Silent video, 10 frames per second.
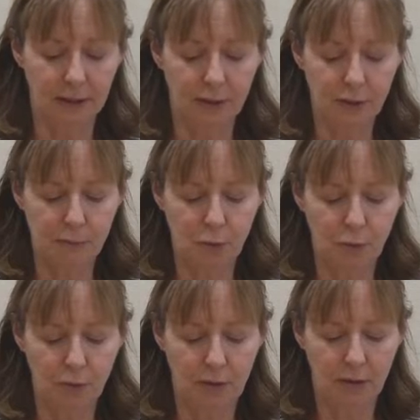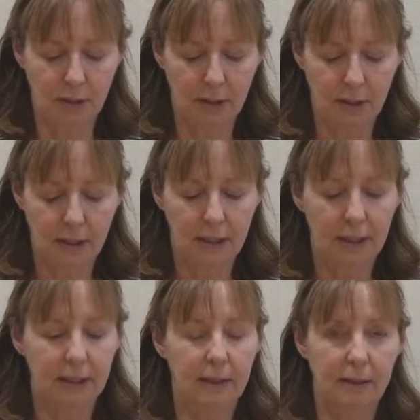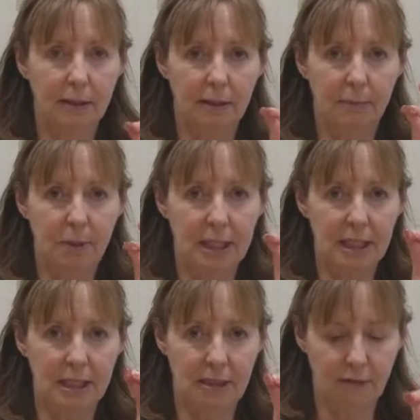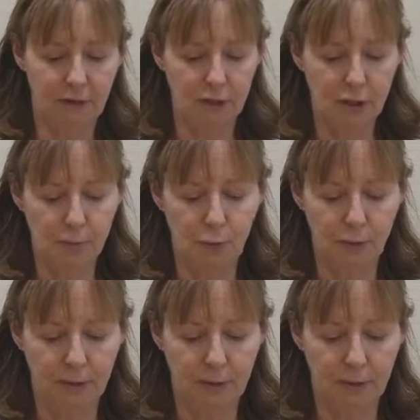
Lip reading: smooth, like the beads are very smooth.